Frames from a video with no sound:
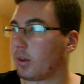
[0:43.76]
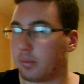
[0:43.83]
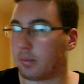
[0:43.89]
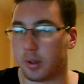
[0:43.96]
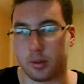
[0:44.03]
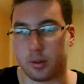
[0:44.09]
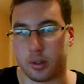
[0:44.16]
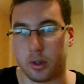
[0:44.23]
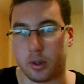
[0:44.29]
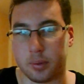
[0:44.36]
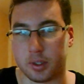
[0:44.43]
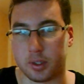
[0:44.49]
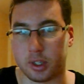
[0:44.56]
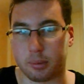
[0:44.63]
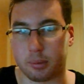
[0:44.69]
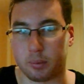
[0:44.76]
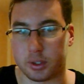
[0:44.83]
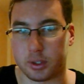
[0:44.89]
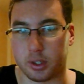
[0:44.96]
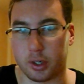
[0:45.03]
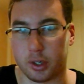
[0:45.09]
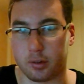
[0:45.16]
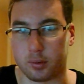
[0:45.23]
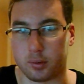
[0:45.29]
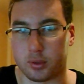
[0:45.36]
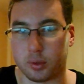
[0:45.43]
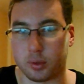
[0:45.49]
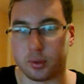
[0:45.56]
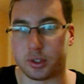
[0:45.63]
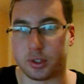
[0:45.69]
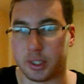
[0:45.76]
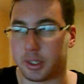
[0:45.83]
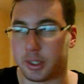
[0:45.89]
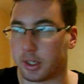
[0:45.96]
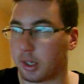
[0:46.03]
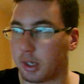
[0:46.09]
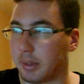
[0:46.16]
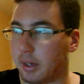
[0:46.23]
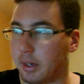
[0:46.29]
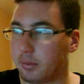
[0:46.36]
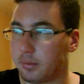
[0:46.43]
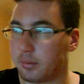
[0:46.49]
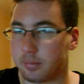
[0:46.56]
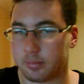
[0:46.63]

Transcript: But the opening segment, we started off with John Cena come out.